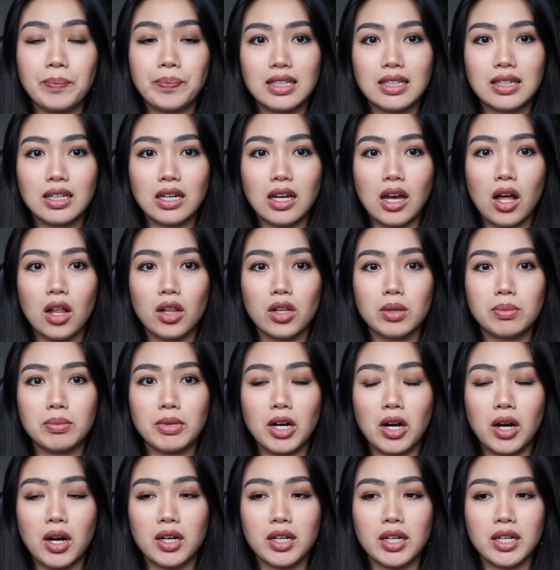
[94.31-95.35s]
The color
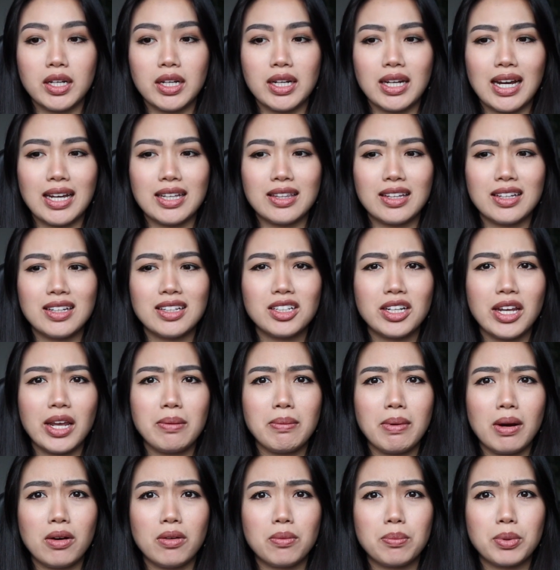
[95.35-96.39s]
Mahogany, I think it
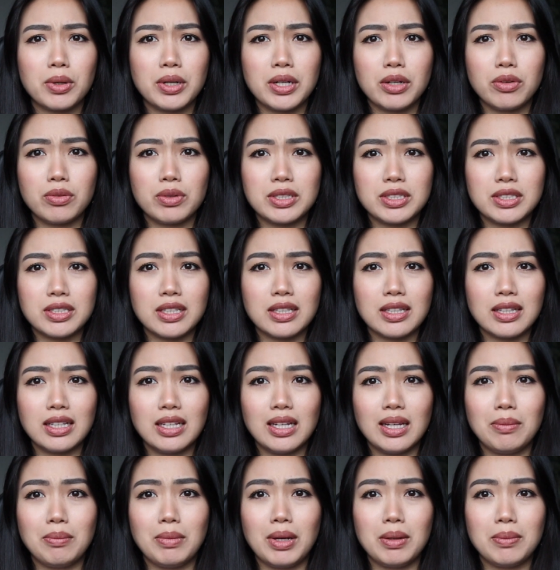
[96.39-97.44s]
came out pretty
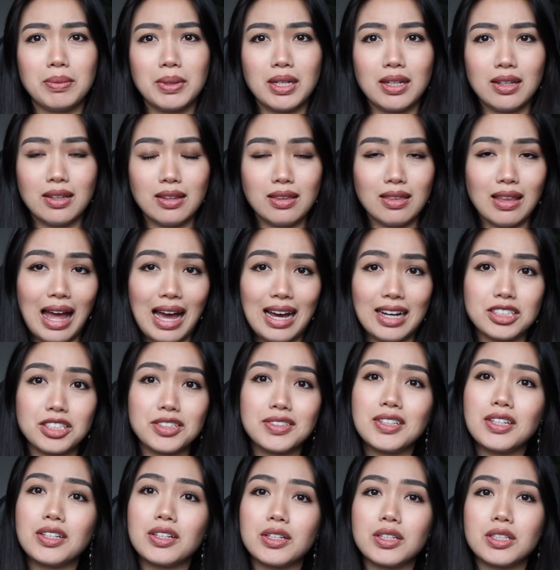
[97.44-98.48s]
recently, maybe
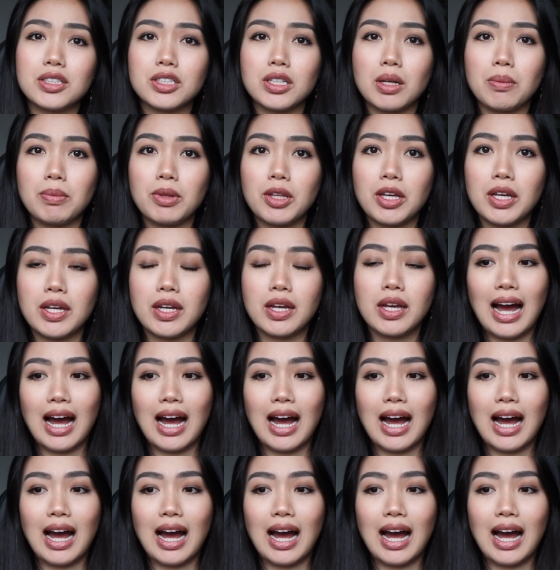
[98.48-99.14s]
last year or something.